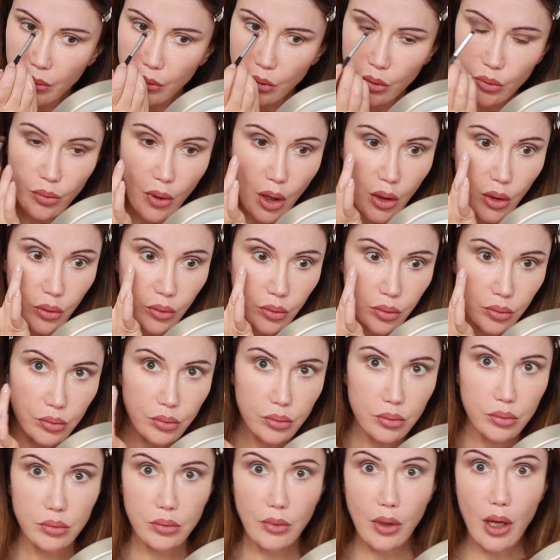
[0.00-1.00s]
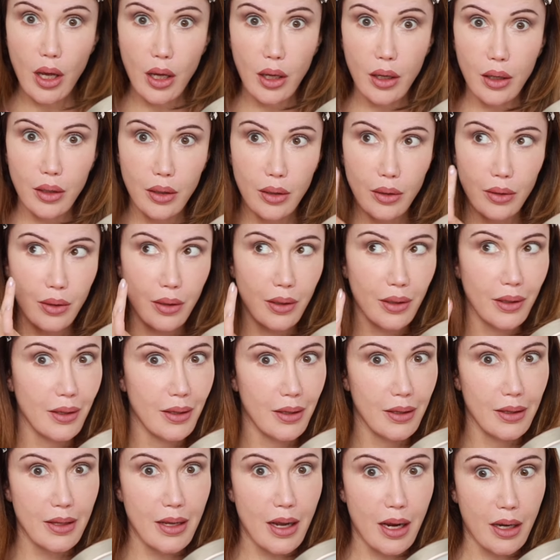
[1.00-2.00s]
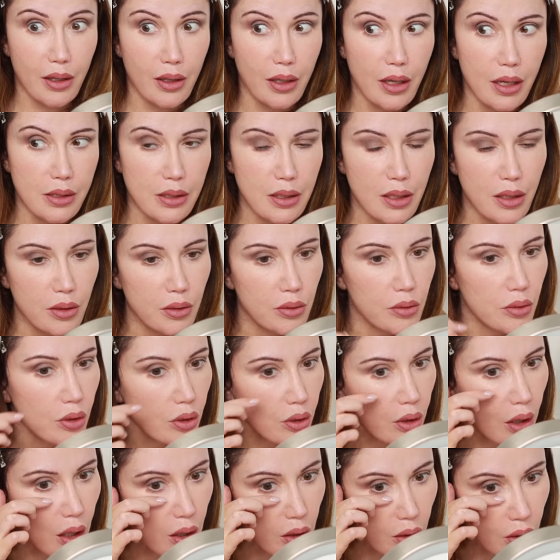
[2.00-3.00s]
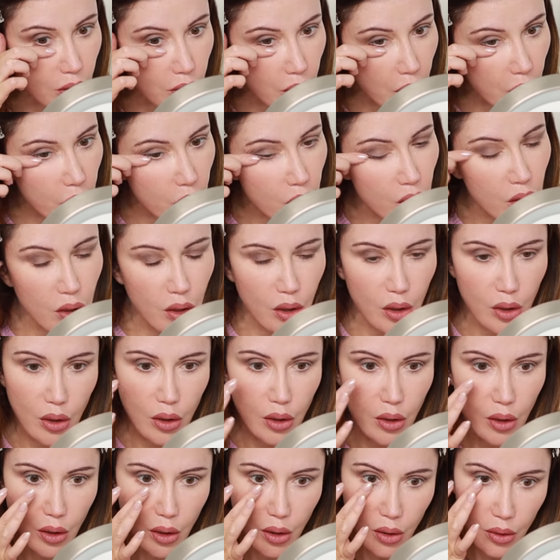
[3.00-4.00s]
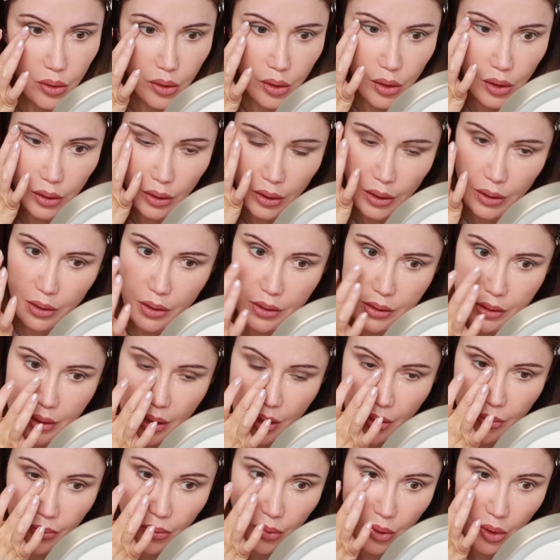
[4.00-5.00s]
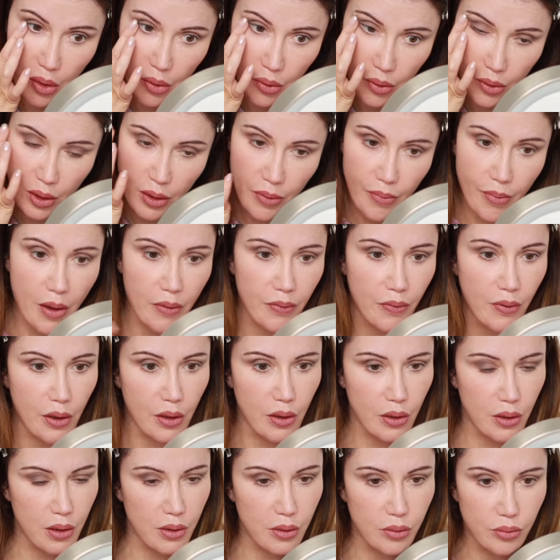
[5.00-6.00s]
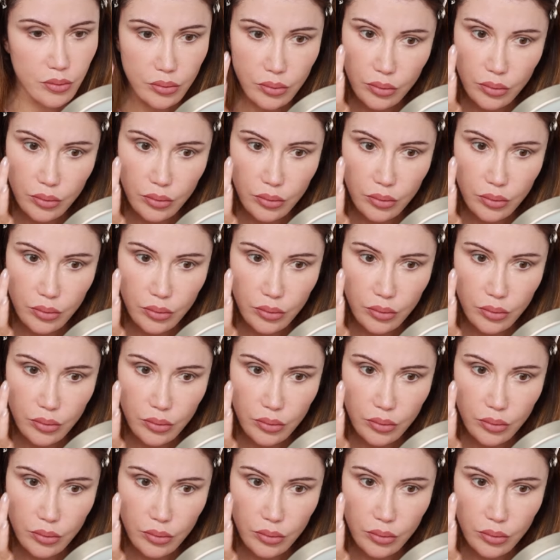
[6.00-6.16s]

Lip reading: Whoa. Not a good idea. Okay, hold on. Let me clean this up with my finger.